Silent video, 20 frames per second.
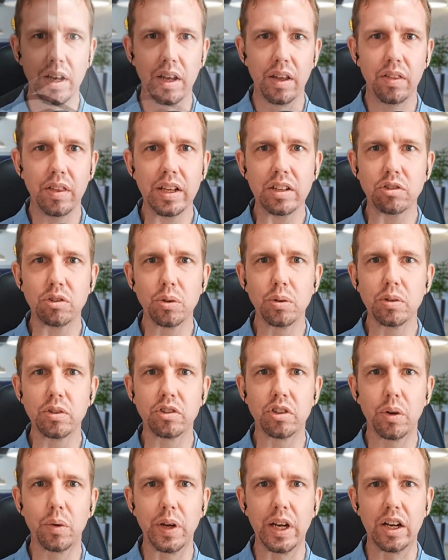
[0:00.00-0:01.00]
This
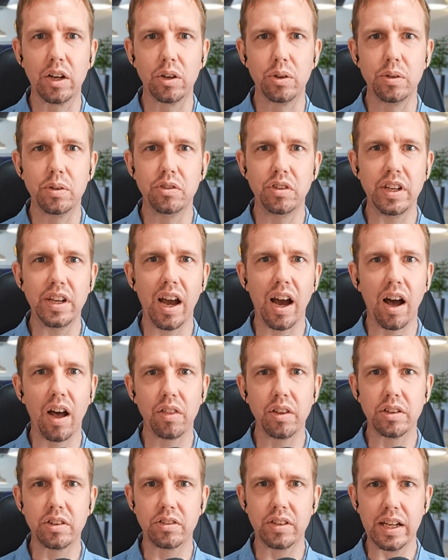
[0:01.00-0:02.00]
also includes the
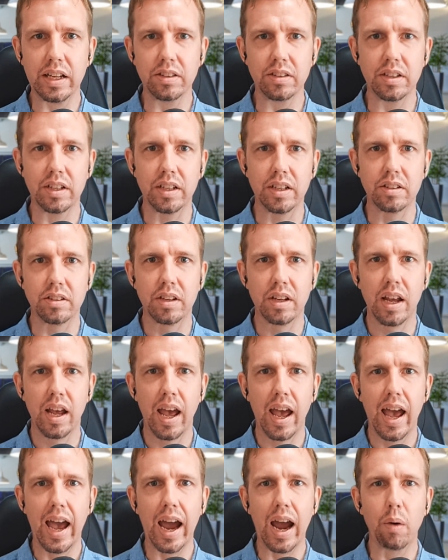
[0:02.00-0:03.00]
other senses.
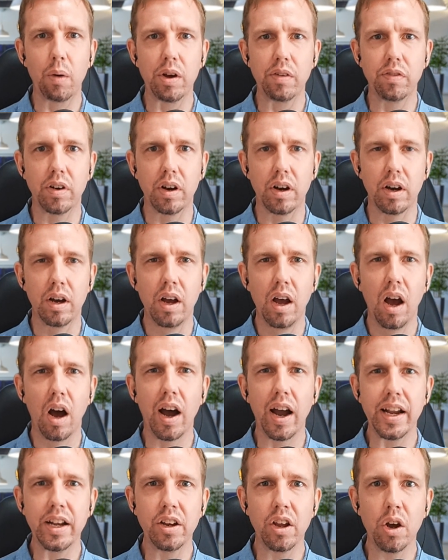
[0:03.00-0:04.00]
However,
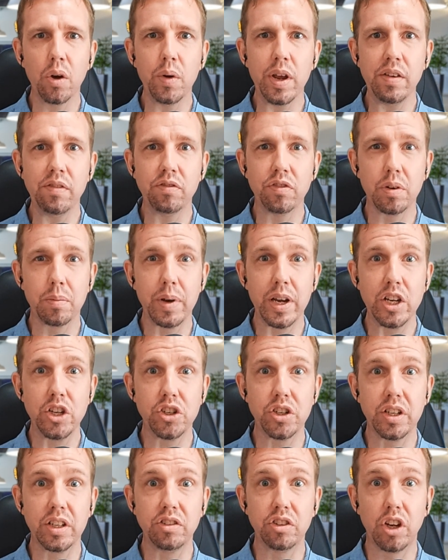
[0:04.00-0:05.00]
I know
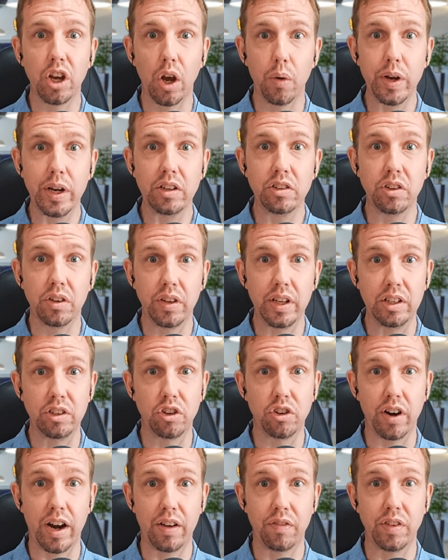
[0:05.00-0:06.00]
information is going to these
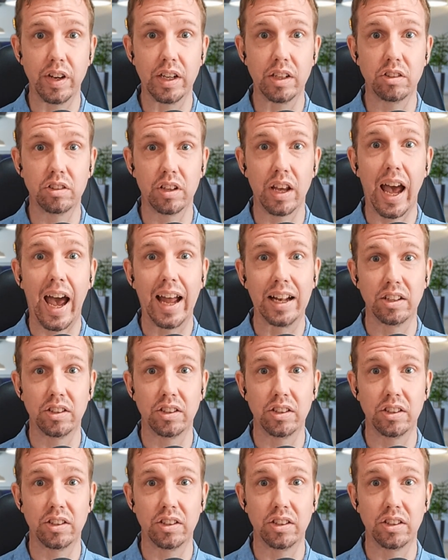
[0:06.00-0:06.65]
graphics and